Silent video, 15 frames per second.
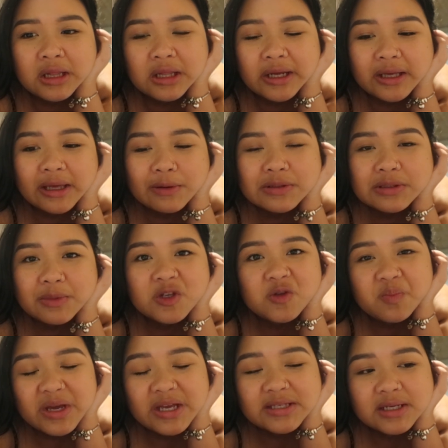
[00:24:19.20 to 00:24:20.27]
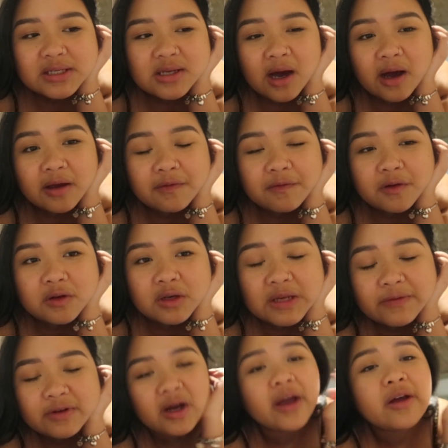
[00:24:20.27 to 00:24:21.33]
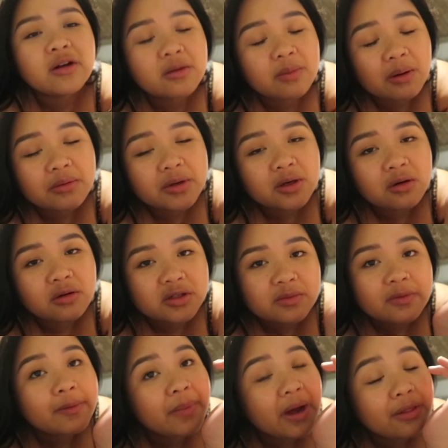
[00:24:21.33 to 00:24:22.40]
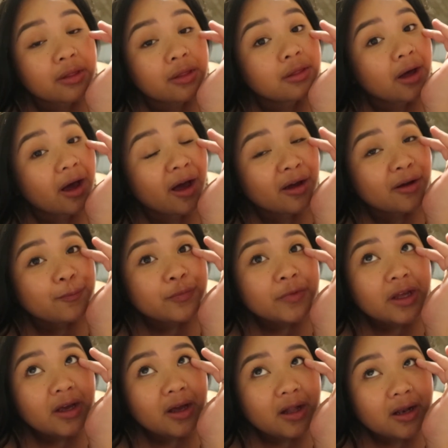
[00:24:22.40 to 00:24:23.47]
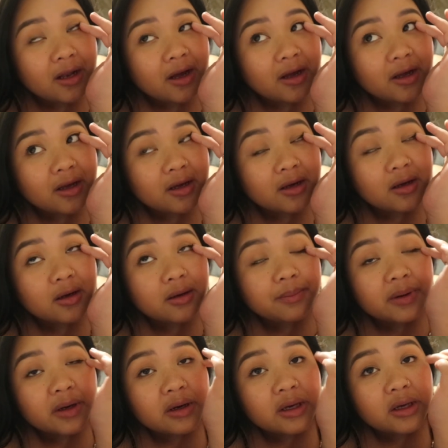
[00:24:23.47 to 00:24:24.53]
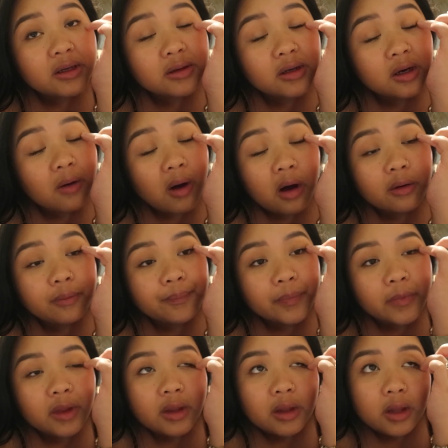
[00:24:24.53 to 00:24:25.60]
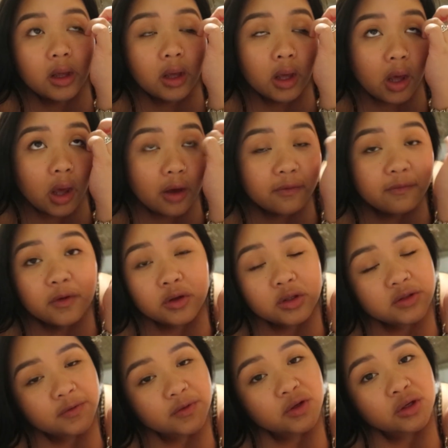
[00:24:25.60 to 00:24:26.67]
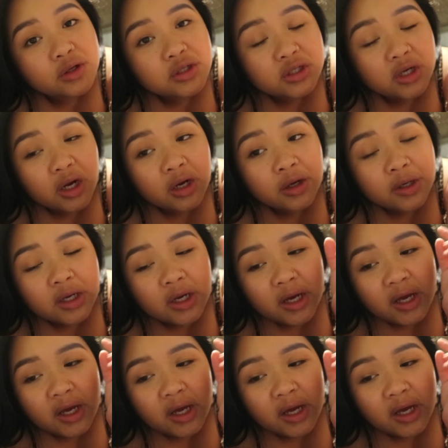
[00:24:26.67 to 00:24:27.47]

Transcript: Like, it was the most basic Thai food. Even I could have probably cooked something better than that. Like, but, oh well. Food's food, you know.